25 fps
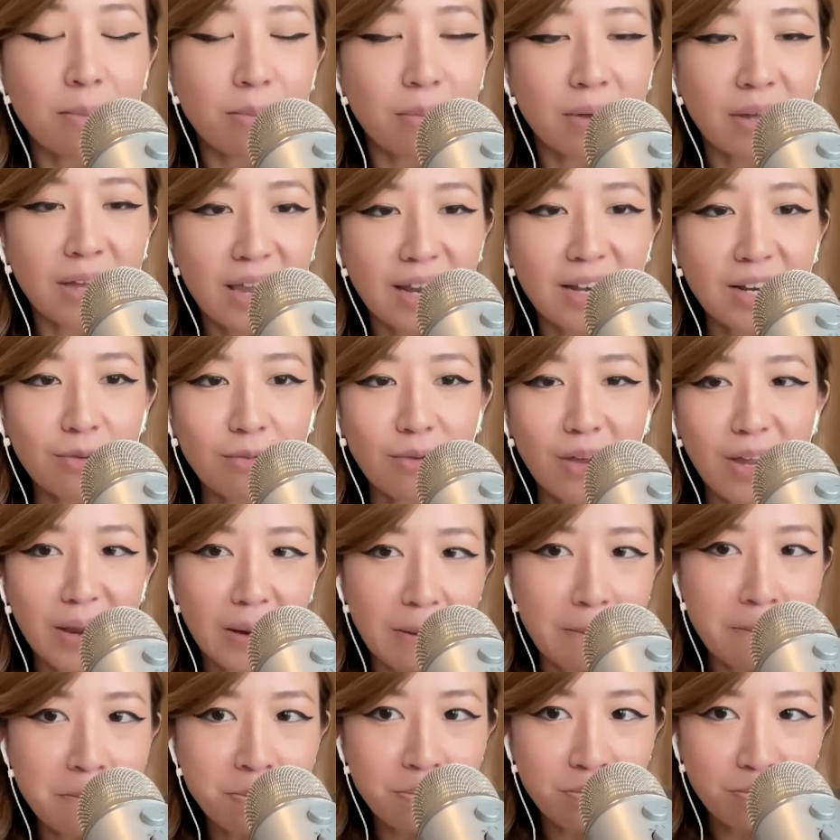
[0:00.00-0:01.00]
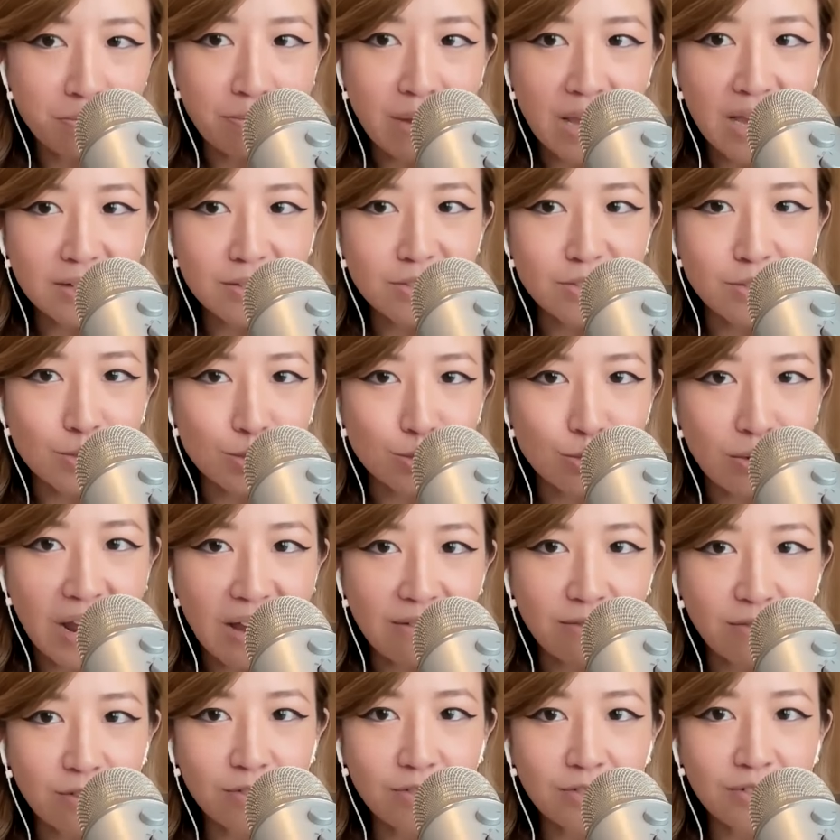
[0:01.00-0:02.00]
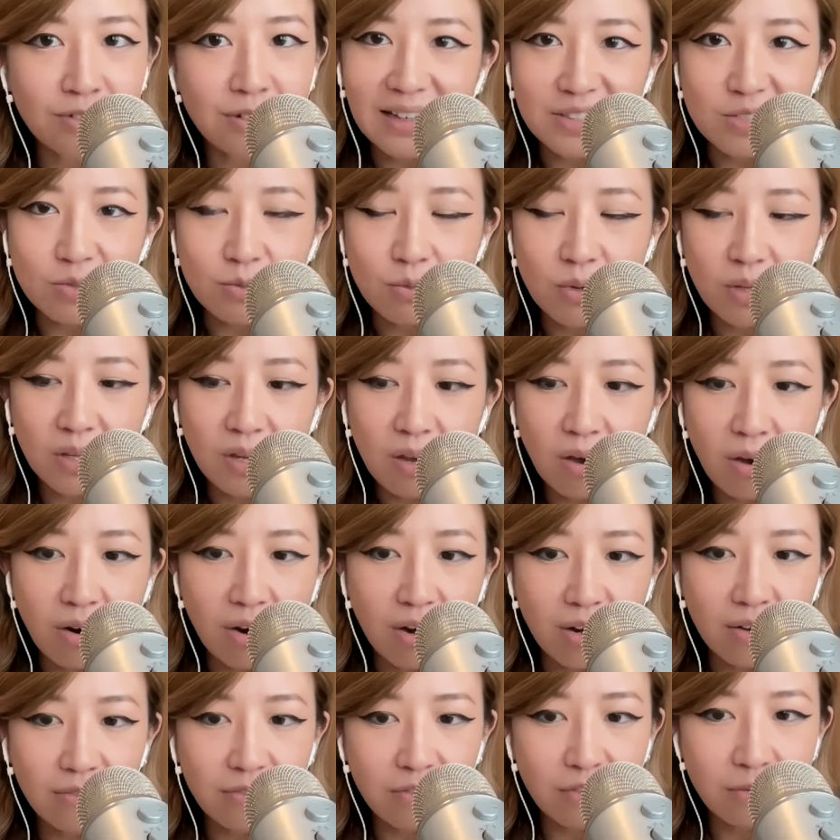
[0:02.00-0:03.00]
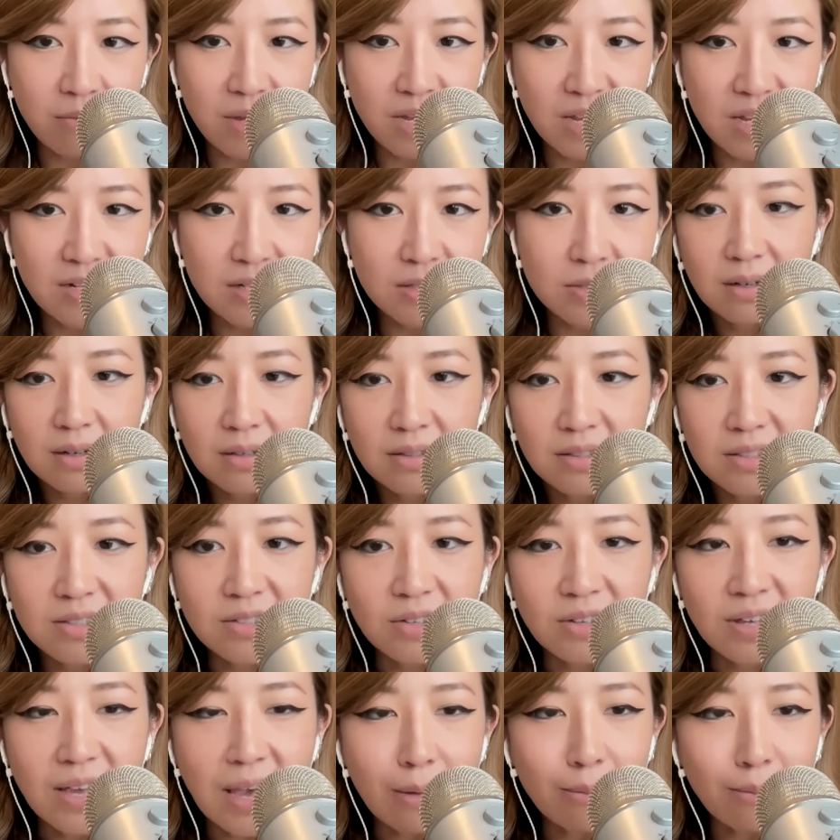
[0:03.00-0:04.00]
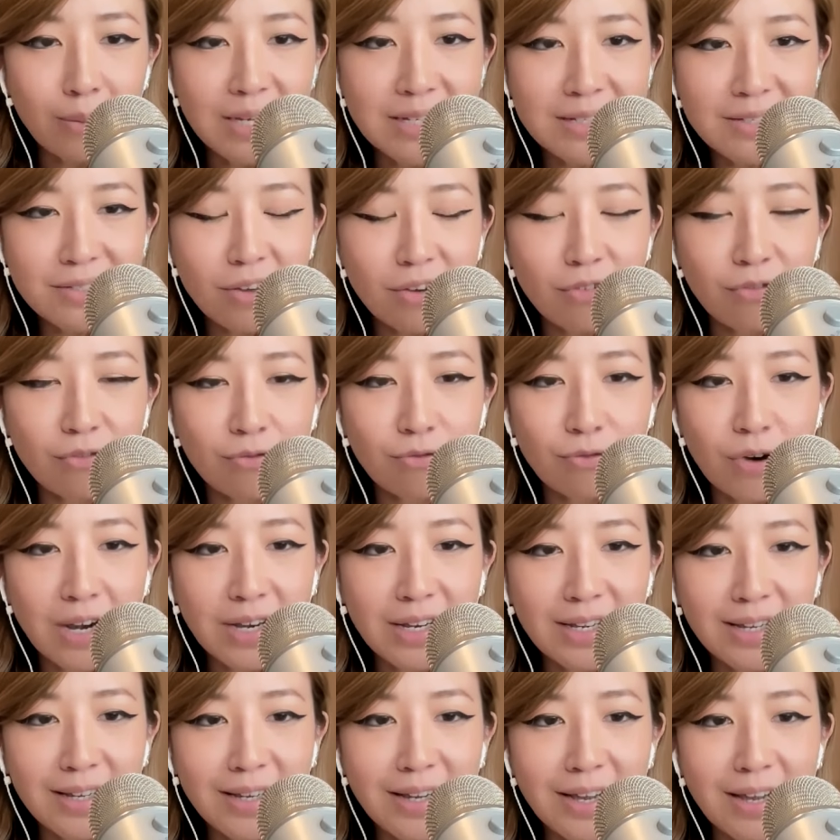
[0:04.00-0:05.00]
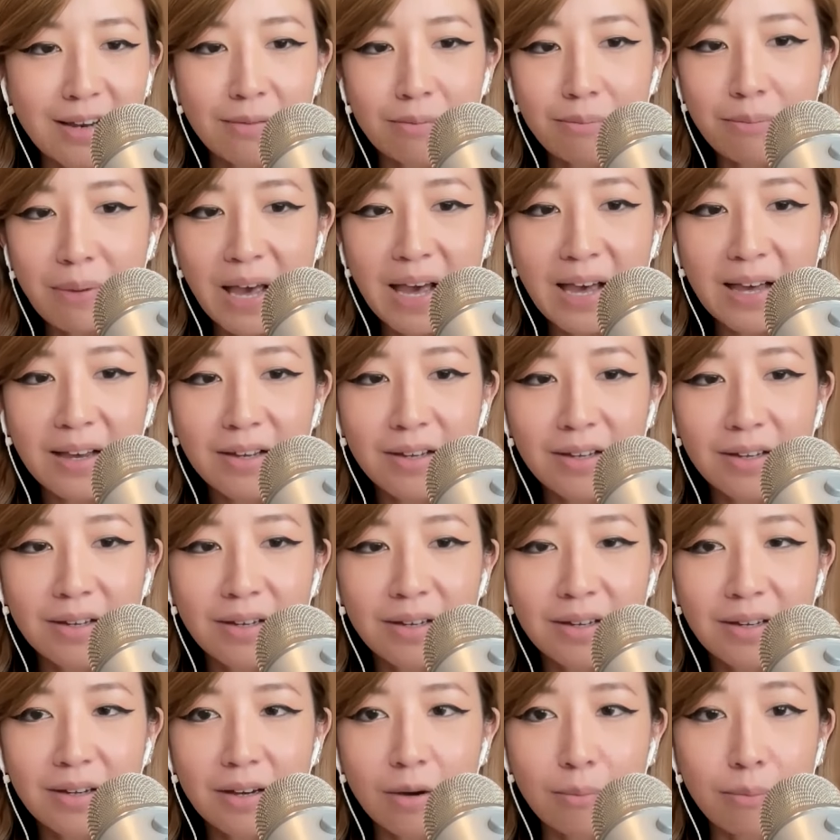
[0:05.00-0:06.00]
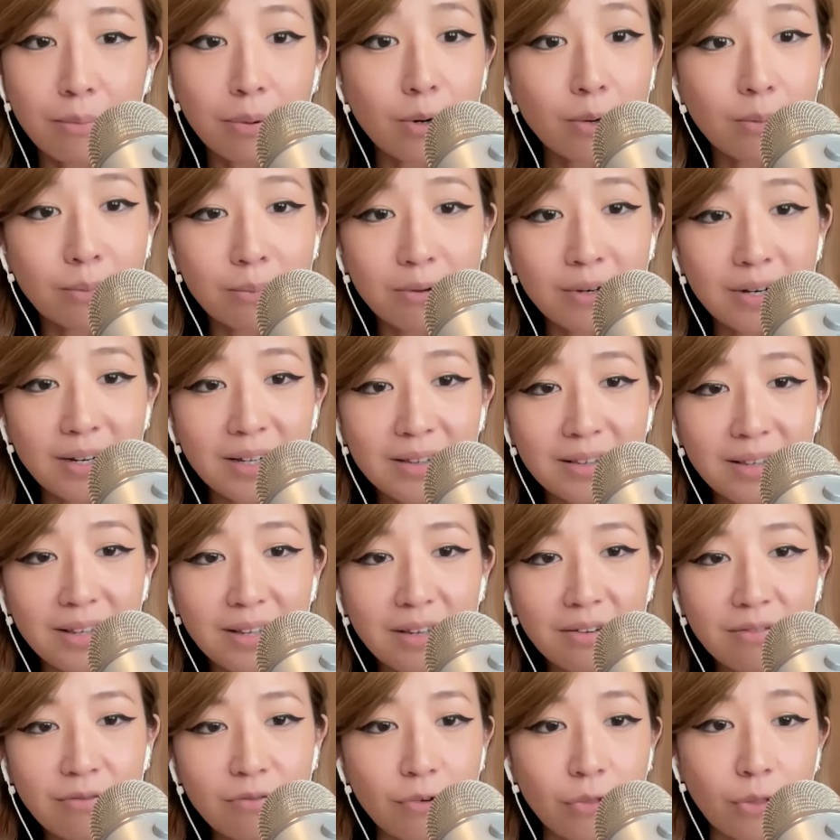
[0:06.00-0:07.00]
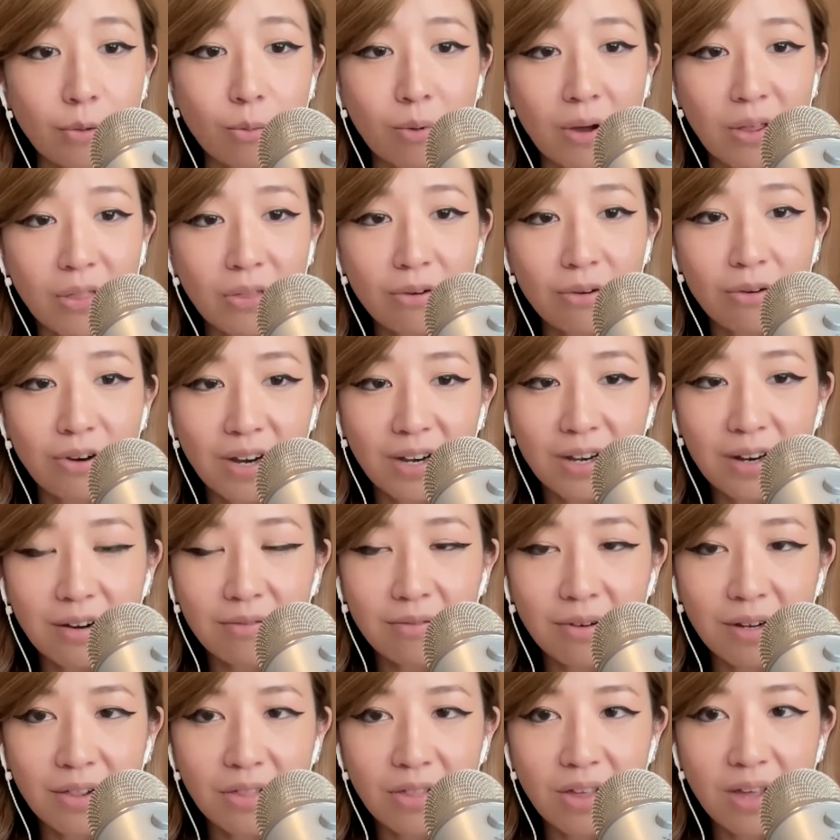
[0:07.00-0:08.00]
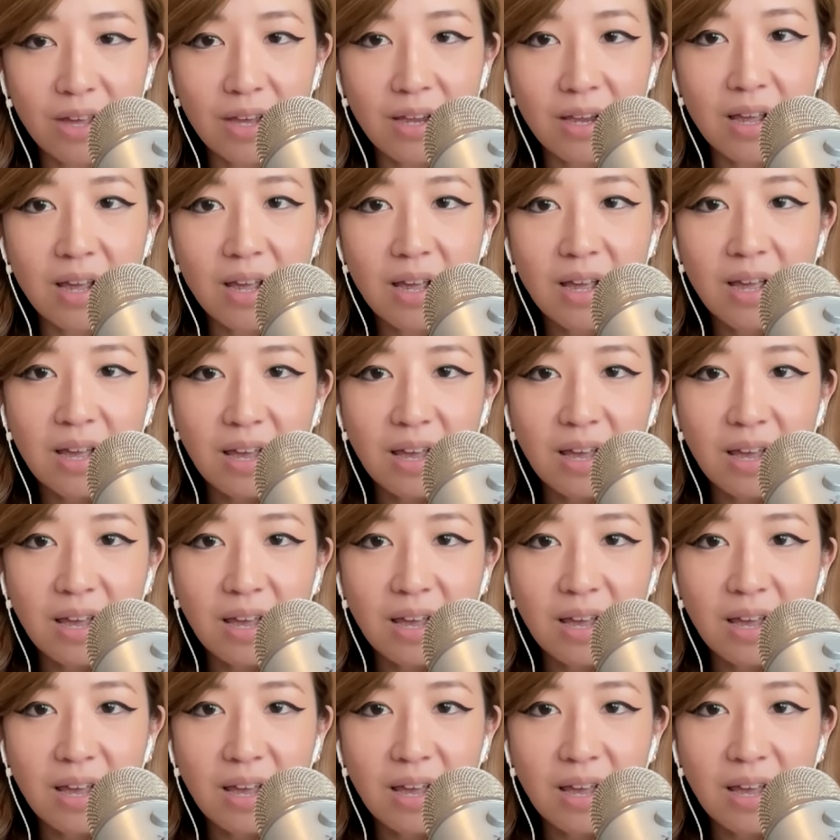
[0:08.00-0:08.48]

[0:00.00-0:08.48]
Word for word: But anyway, back to travel. It's really hard for me to to get myself ready and pack appropriately for the weather and everything.